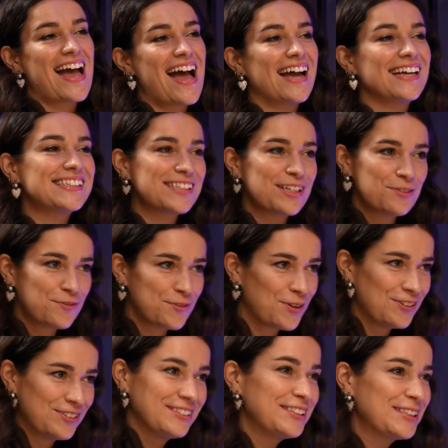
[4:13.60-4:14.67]
I say
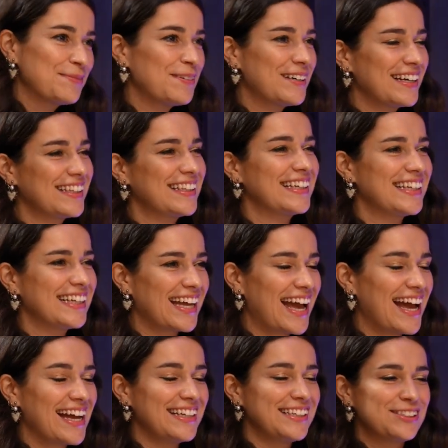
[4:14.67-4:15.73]
false, but I think
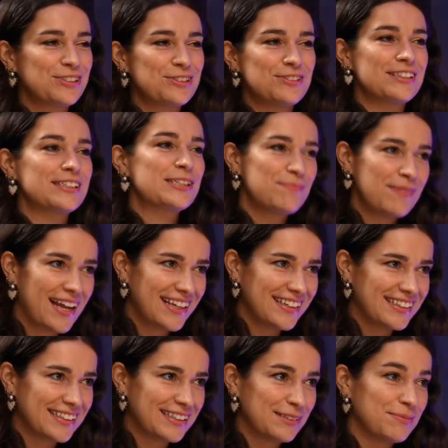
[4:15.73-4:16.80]
I need to explain a
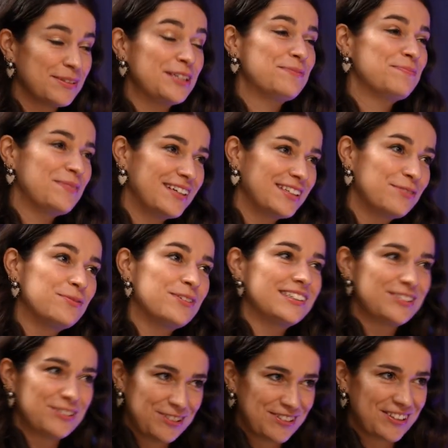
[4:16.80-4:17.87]
little bit. But
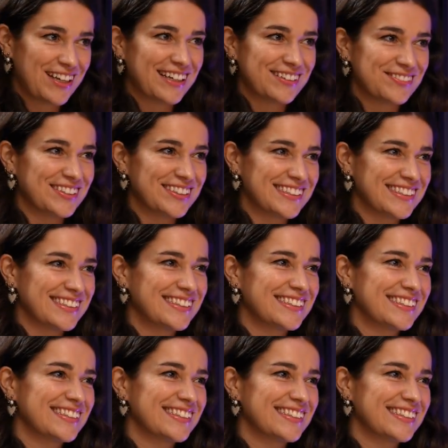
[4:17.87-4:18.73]
what do you think first?